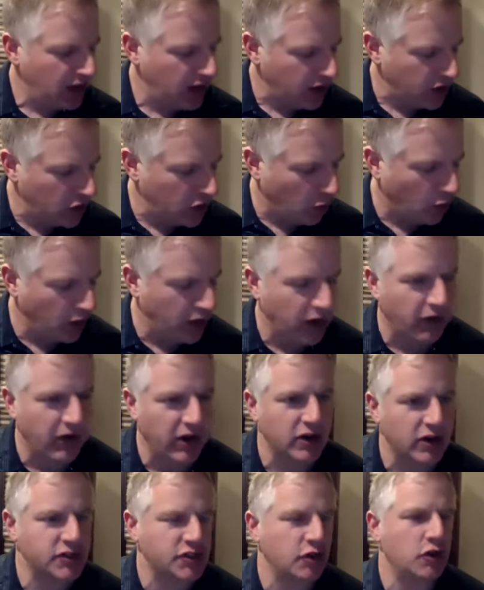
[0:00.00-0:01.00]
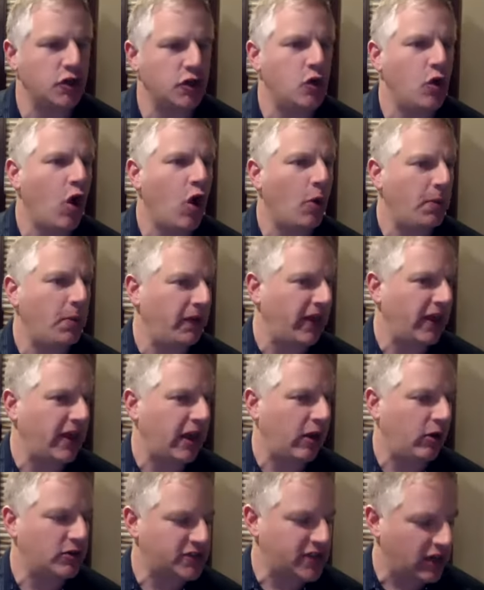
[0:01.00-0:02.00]
What areas are you hoping that
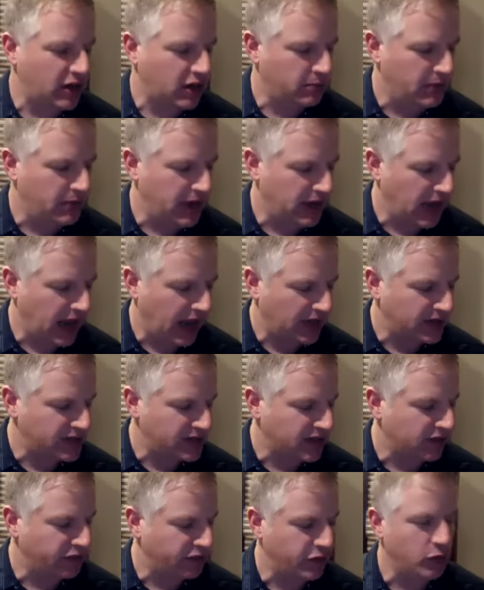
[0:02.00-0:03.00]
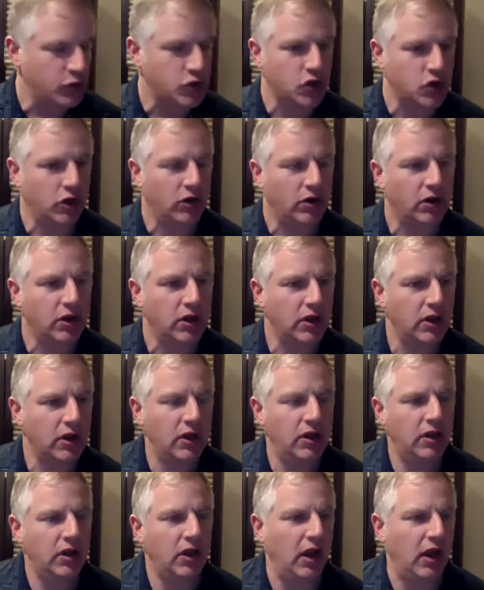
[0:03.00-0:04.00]
CareStack could be enhanced in the future,
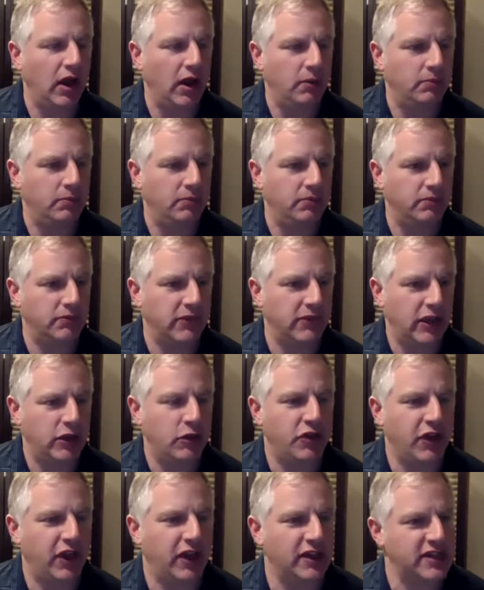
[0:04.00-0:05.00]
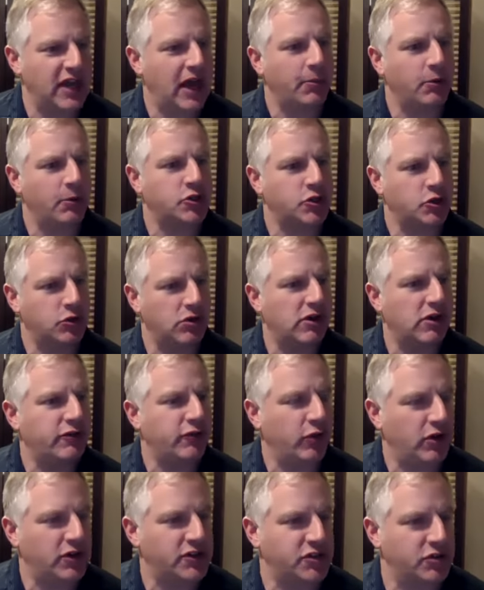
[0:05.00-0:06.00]
that you think is an opportunity
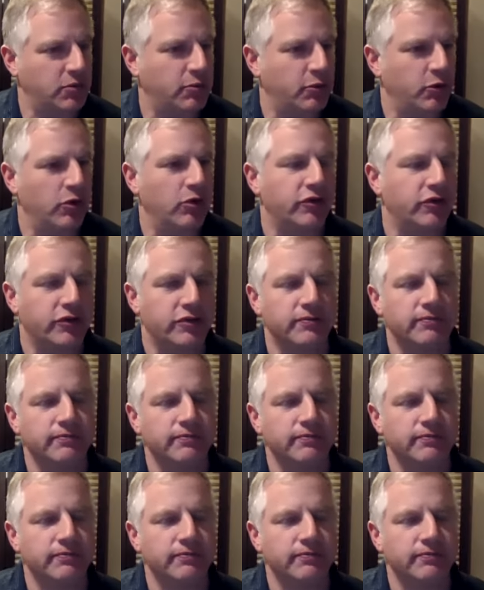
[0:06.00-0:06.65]
for us to improve?